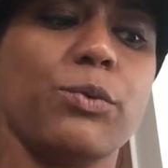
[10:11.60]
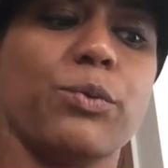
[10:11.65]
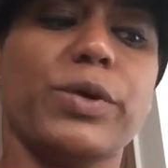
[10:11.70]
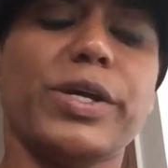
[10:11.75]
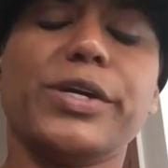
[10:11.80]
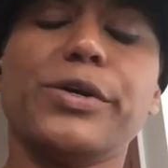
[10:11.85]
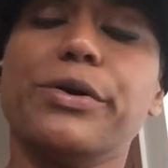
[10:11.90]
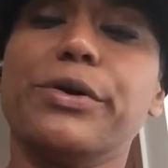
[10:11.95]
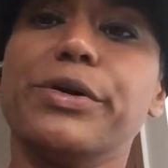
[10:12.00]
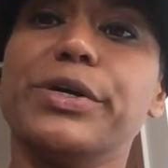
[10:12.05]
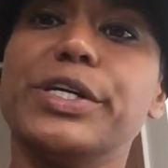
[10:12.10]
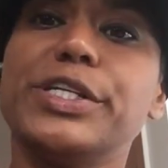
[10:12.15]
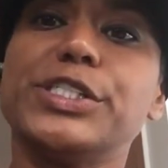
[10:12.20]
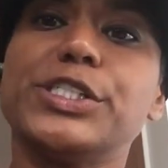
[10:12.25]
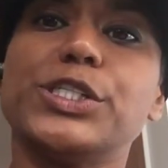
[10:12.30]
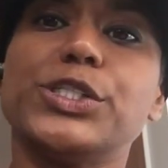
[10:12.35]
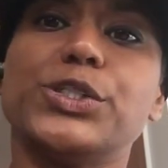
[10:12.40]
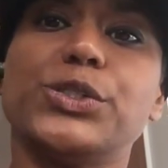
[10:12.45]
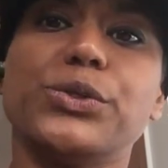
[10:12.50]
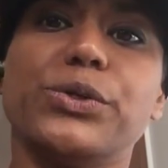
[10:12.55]

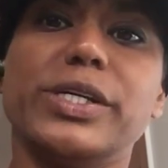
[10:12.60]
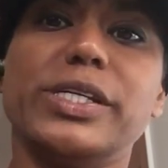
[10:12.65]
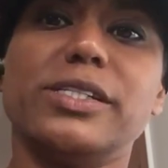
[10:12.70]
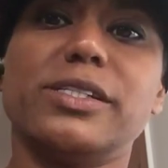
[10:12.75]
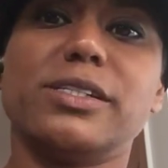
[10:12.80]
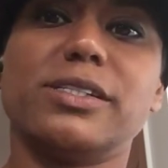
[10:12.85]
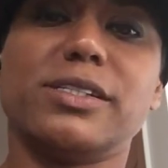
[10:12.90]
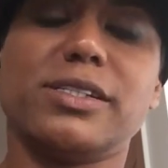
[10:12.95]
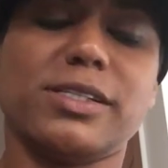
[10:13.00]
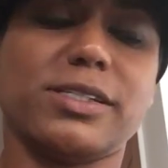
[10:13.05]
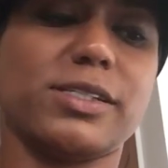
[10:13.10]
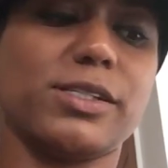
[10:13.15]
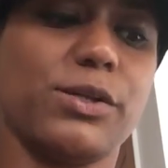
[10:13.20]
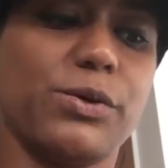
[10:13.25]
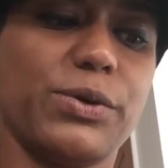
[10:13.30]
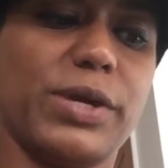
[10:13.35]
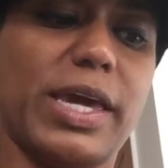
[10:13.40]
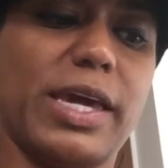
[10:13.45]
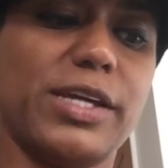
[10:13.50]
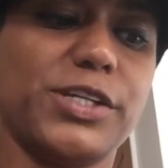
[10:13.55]
Recurrent joint
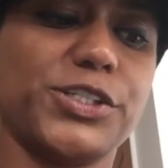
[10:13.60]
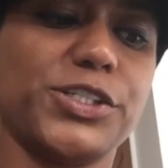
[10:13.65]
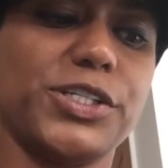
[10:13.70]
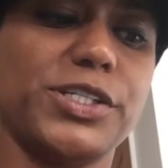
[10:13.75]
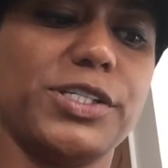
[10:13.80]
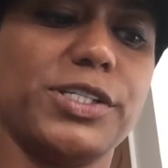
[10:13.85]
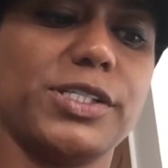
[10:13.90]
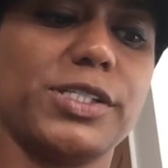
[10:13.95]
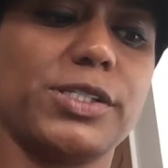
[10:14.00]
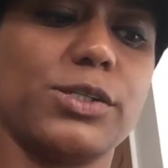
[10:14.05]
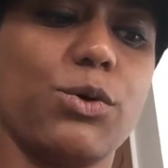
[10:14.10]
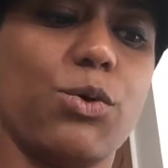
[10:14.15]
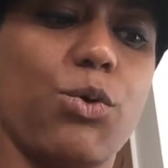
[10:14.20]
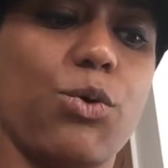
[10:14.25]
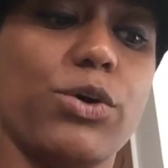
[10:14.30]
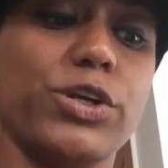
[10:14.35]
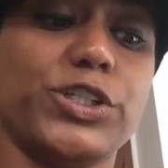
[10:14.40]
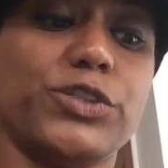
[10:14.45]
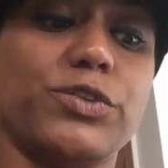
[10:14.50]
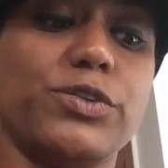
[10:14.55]
dislocations
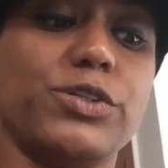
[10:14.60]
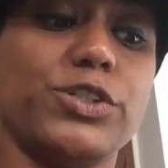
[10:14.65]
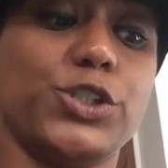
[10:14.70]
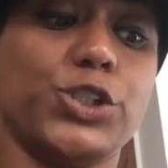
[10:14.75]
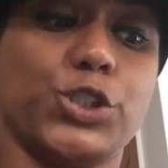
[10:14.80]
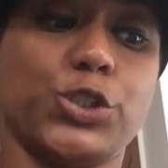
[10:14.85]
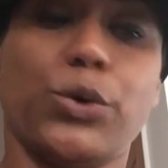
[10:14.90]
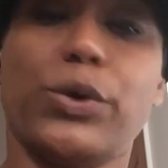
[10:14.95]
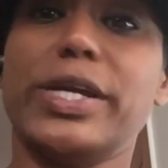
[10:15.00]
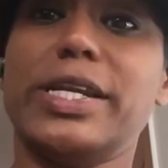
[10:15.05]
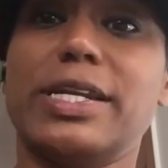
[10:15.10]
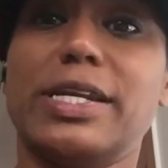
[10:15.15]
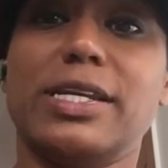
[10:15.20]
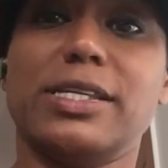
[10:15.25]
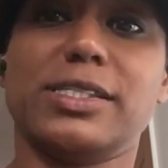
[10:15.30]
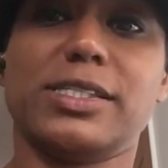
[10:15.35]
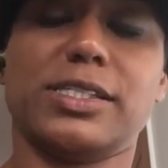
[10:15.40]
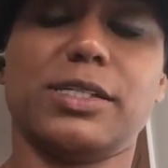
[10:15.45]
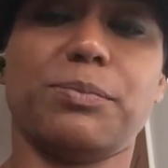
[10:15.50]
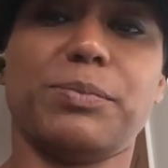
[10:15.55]
or joint
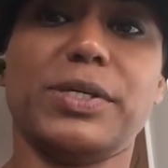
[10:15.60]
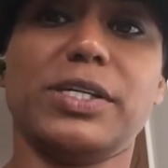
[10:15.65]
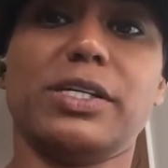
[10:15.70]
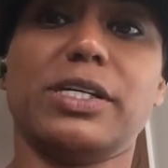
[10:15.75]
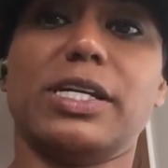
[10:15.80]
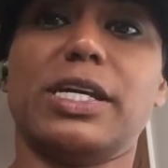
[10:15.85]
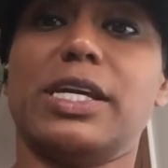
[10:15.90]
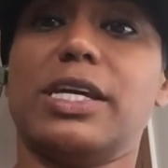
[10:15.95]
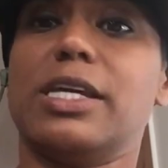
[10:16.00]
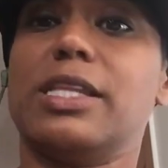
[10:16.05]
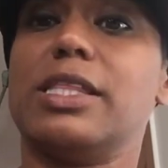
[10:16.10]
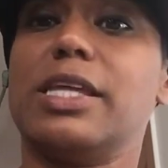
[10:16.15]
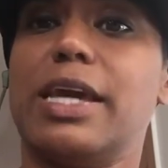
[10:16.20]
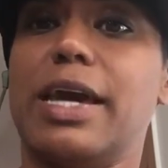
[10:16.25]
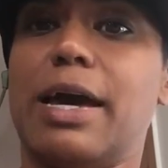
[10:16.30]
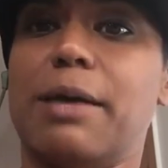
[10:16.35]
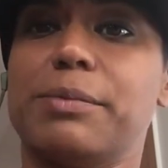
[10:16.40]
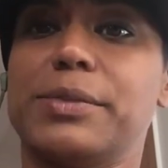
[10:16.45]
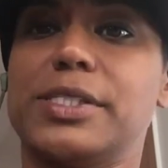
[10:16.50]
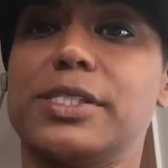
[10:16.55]
instability in
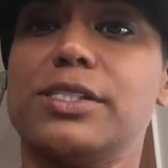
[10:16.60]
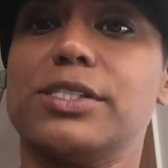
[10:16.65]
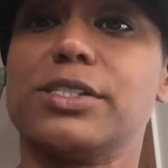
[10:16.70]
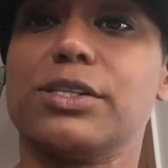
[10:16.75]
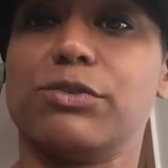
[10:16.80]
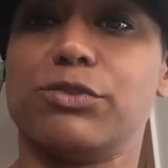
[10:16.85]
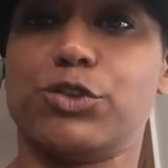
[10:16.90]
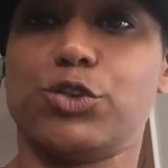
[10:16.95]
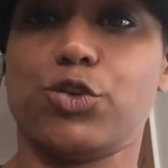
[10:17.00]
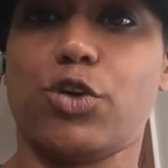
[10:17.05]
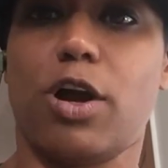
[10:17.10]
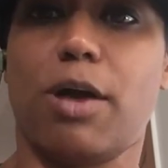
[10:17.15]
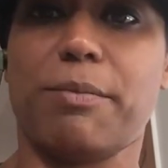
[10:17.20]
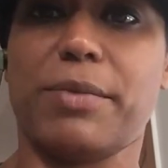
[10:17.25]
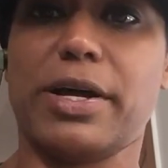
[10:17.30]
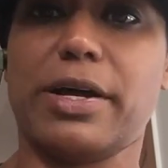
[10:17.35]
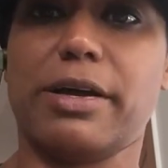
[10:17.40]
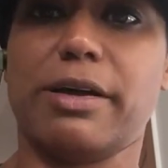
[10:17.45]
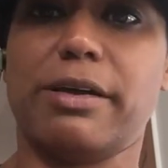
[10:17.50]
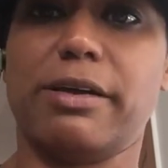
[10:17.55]
the absence of
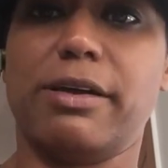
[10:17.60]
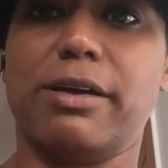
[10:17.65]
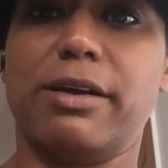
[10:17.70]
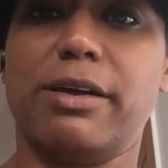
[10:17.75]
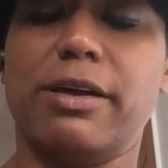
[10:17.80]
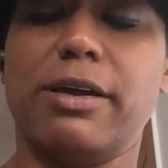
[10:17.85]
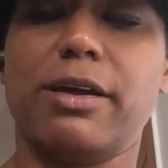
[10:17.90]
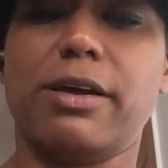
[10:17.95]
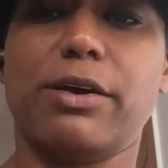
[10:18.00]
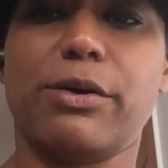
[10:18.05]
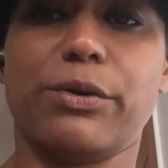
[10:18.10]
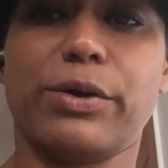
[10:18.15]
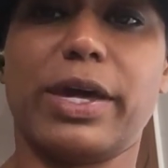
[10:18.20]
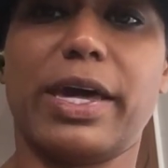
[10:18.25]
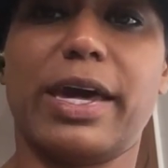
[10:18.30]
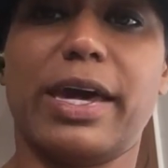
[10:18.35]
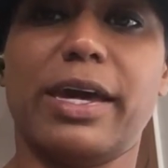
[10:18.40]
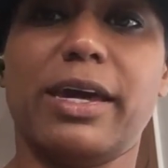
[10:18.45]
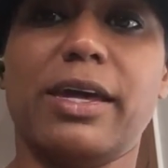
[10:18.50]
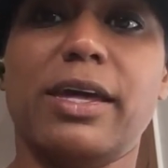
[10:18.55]
trauma.
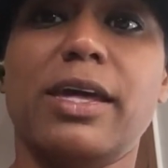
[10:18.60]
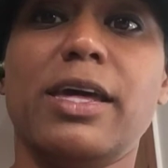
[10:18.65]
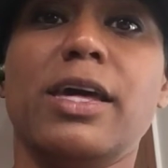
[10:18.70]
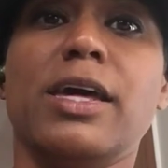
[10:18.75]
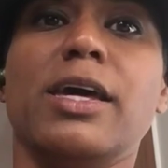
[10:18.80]
Okay?